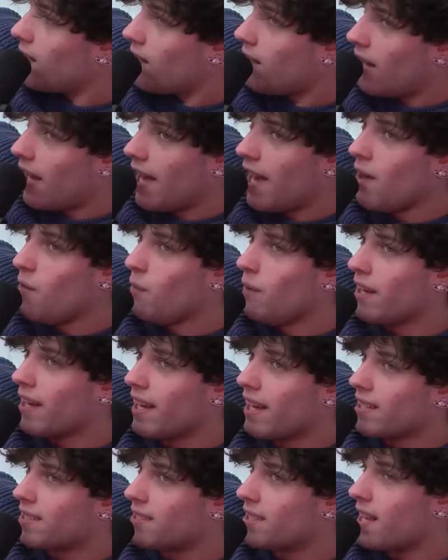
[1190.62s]
I hate when it
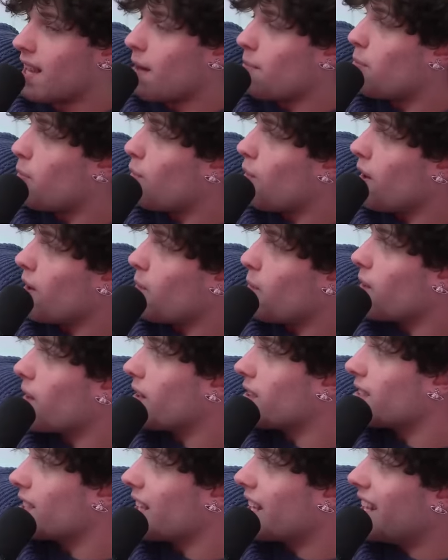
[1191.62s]
gets to that point where
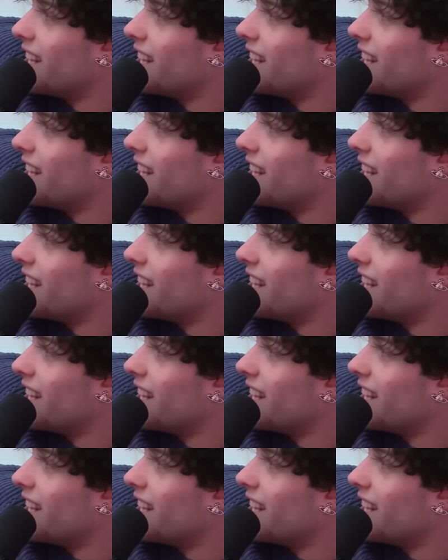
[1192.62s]
it's like